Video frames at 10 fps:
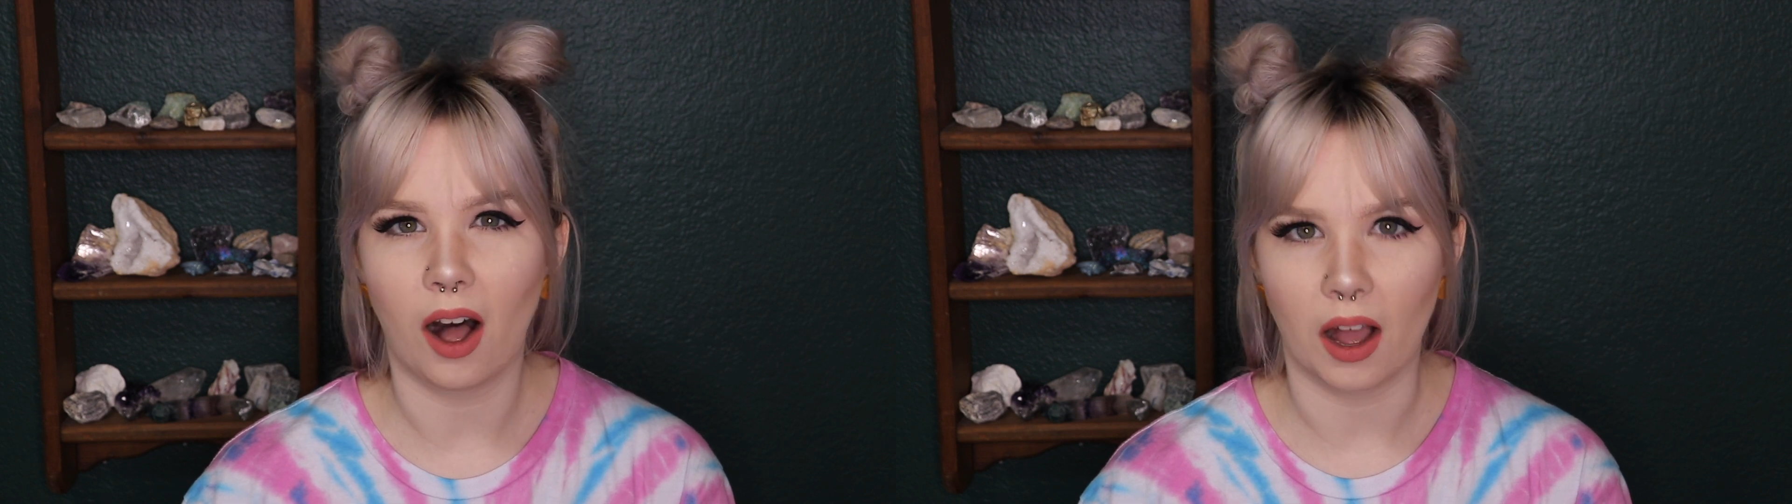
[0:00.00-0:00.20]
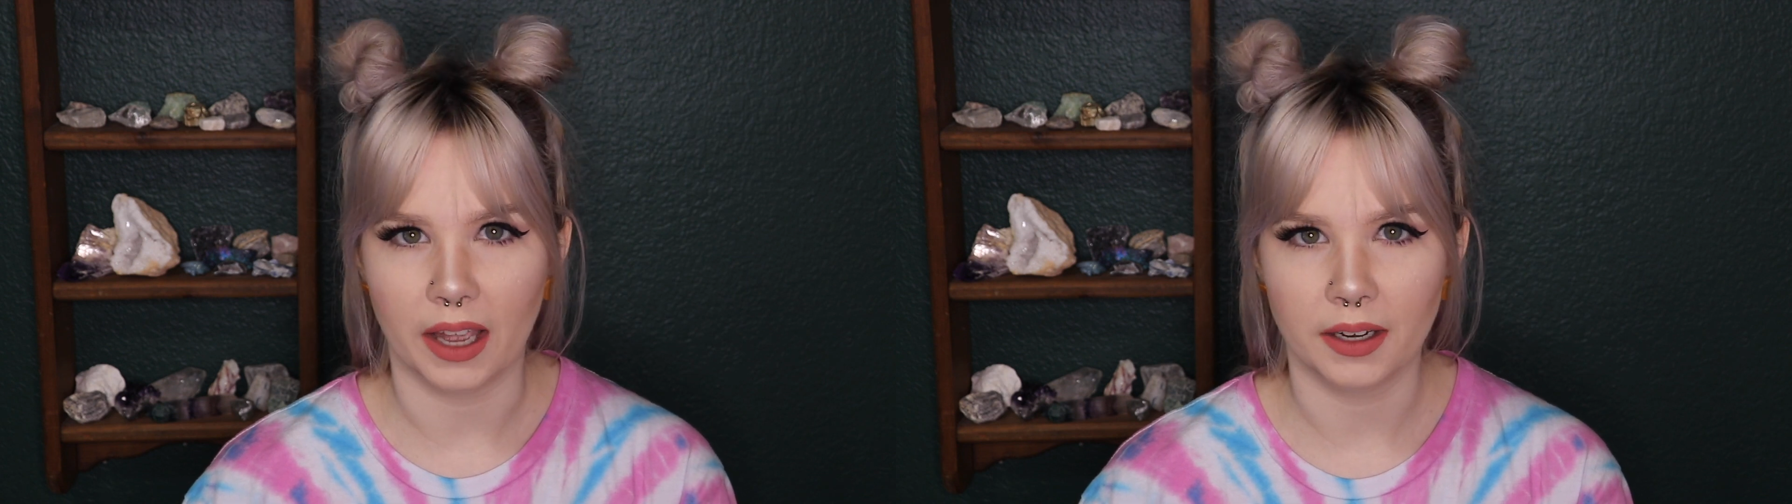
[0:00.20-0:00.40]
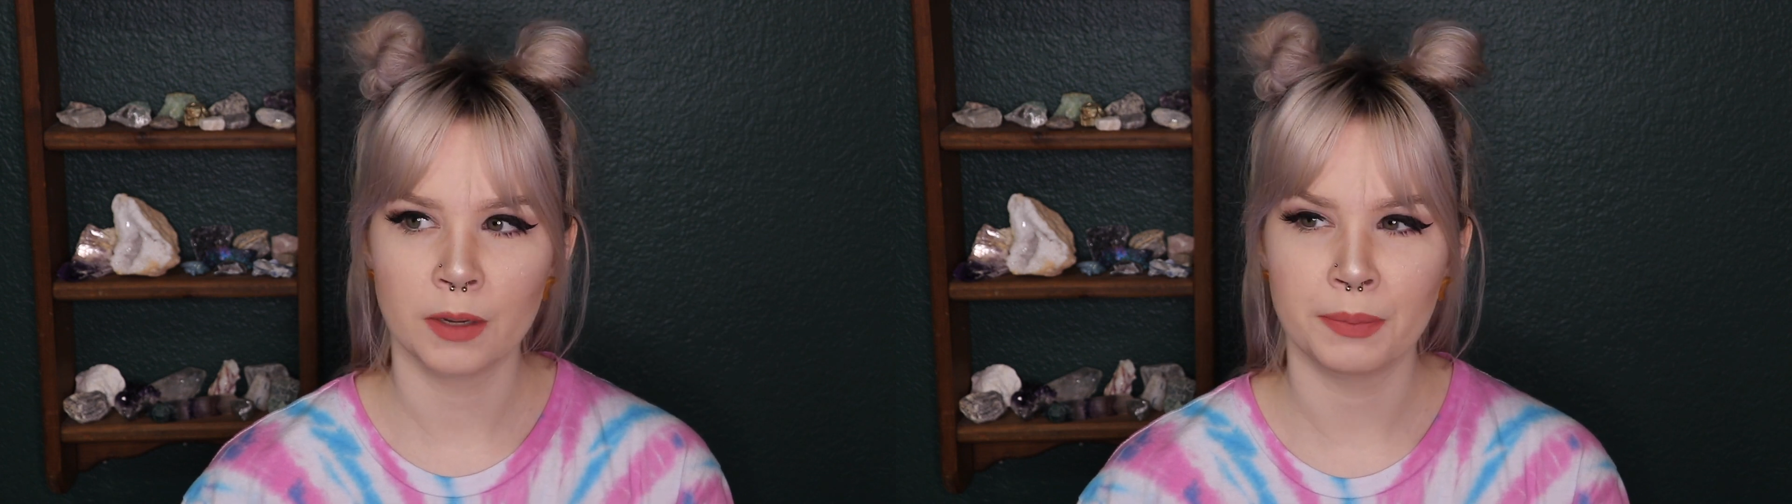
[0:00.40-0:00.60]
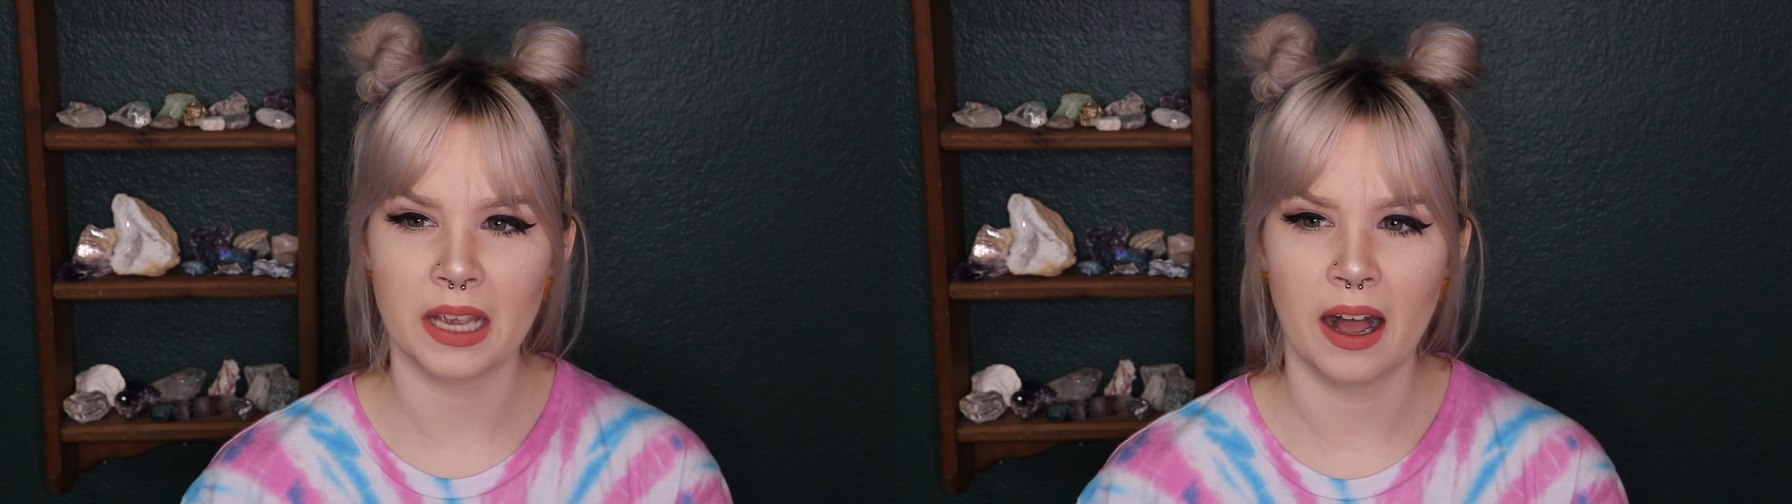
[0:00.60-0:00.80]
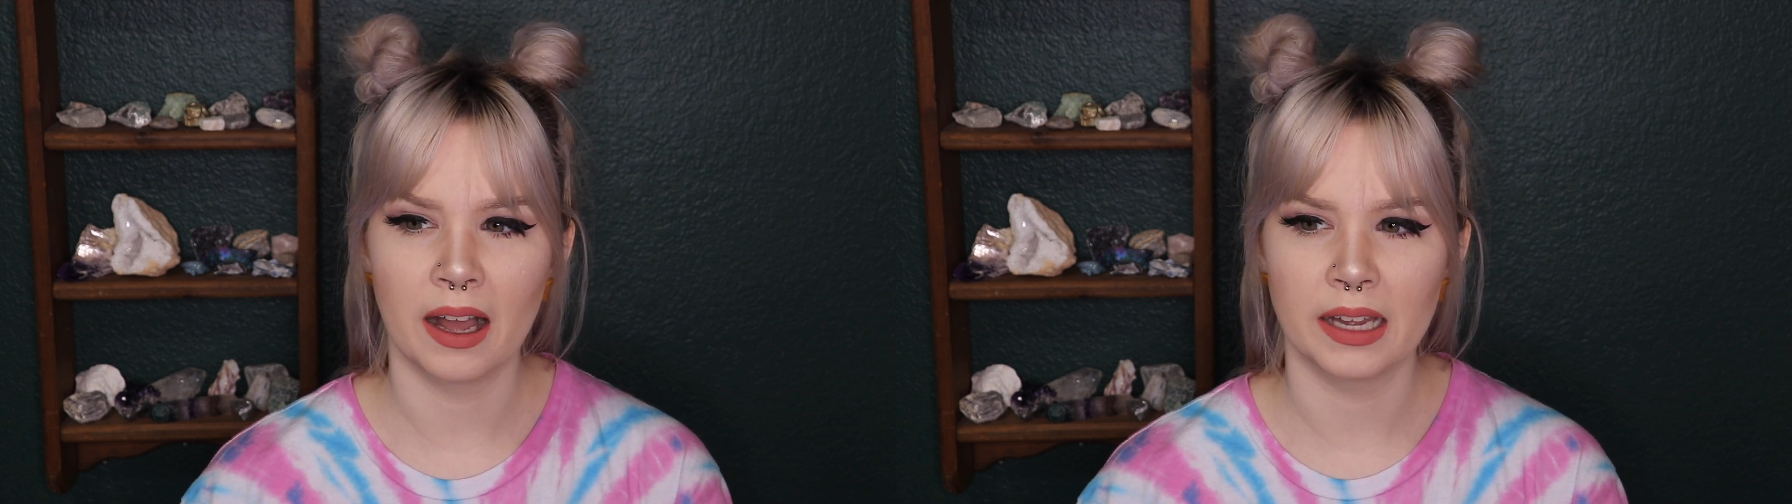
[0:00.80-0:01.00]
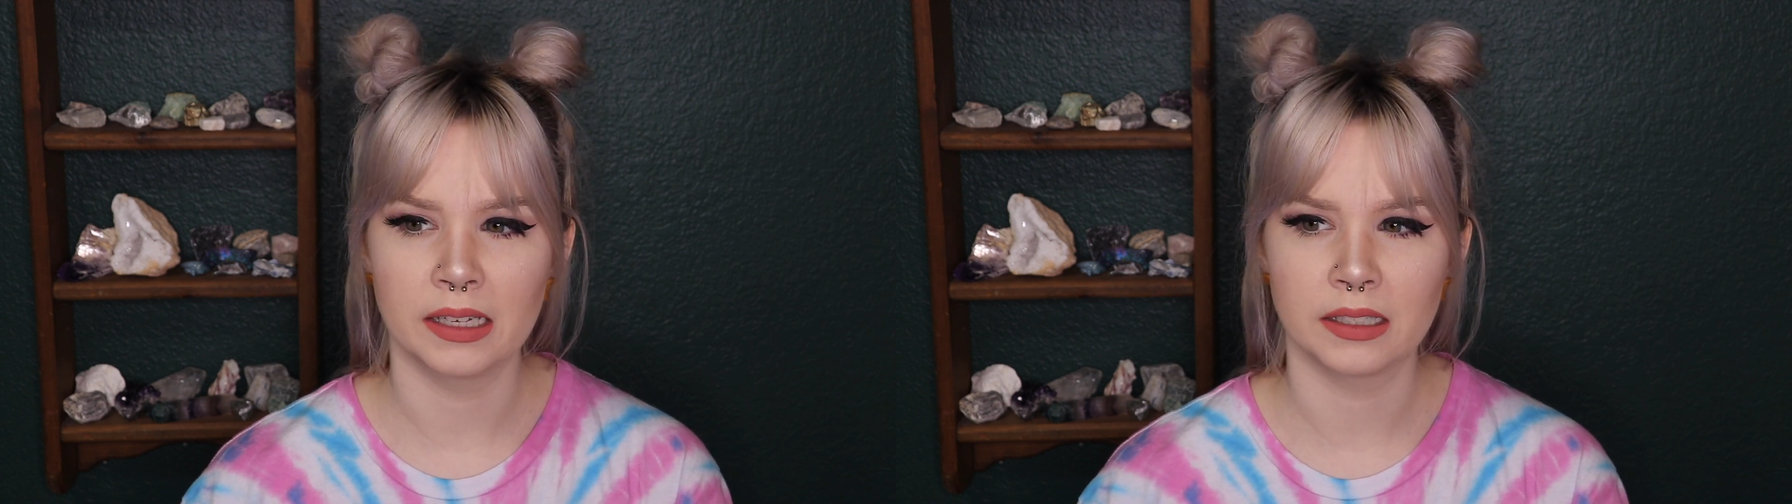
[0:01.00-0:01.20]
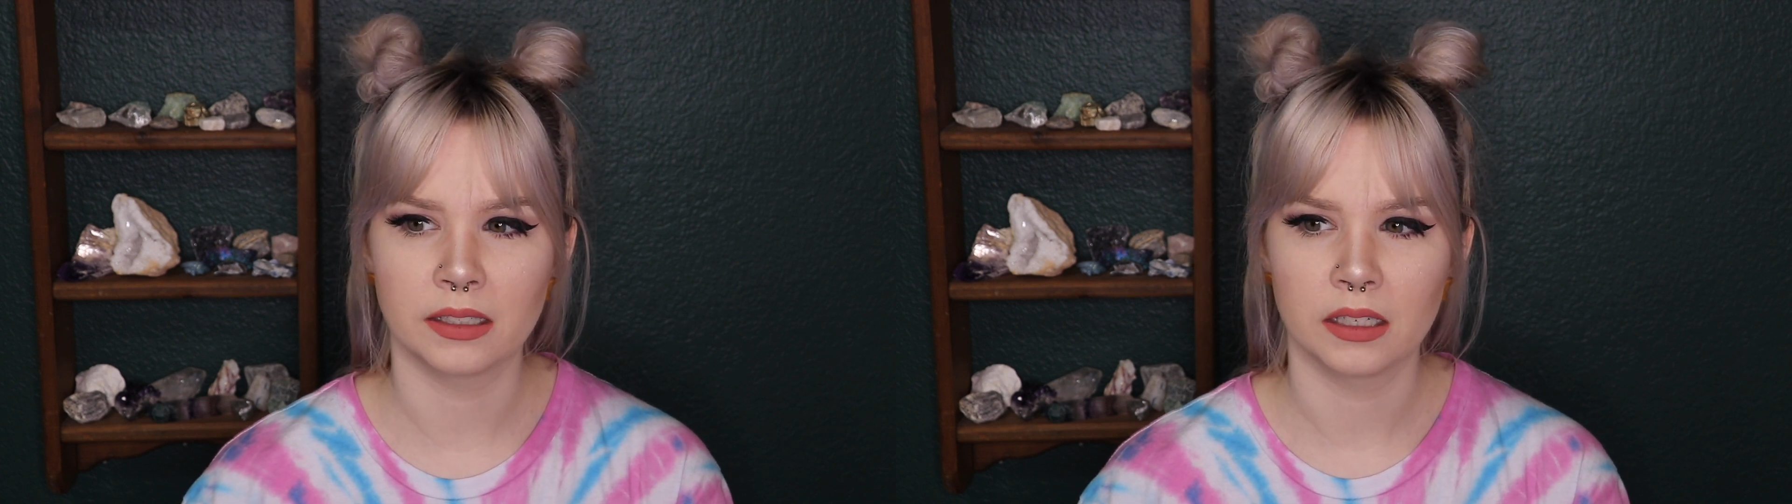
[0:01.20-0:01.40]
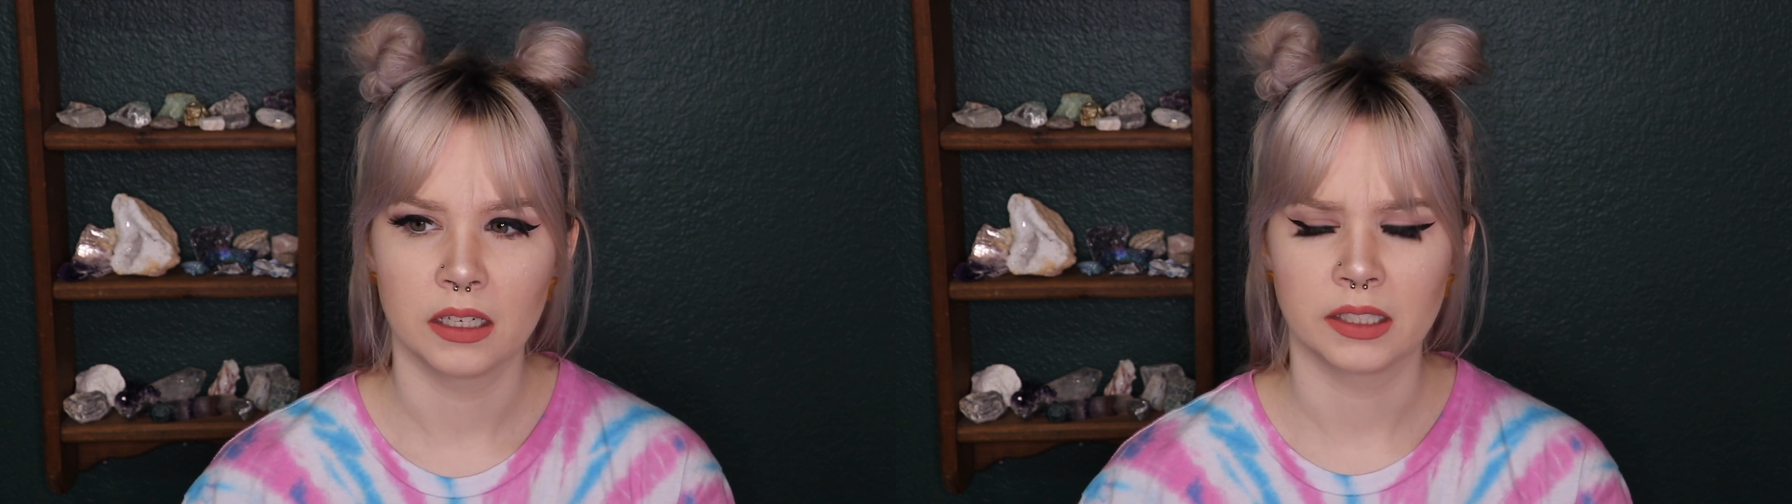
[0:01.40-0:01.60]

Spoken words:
odd because